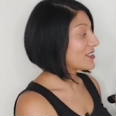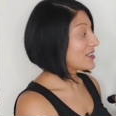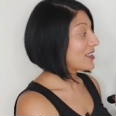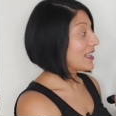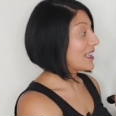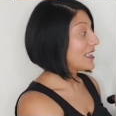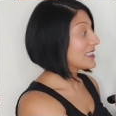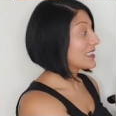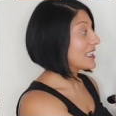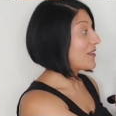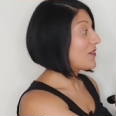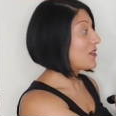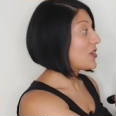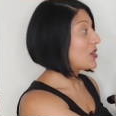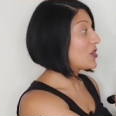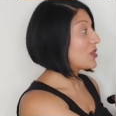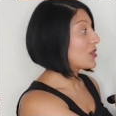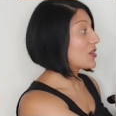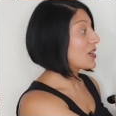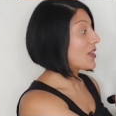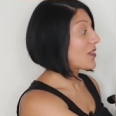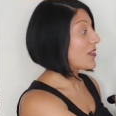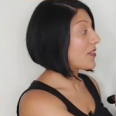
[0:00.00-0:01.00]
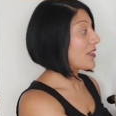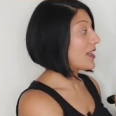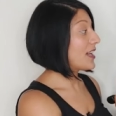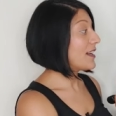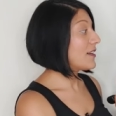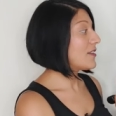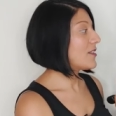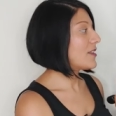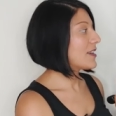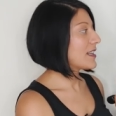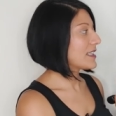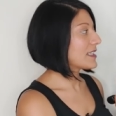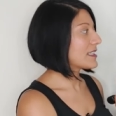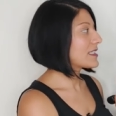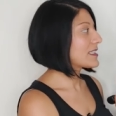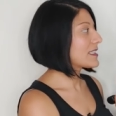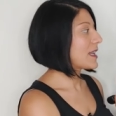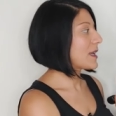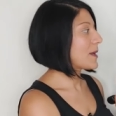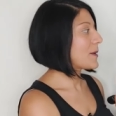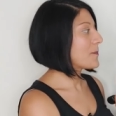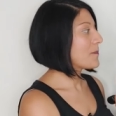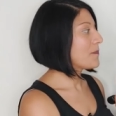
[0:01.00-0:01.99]
So let's have a look at that higher
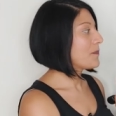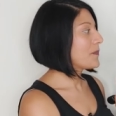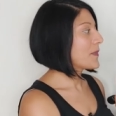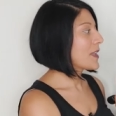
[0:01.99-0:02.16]
state.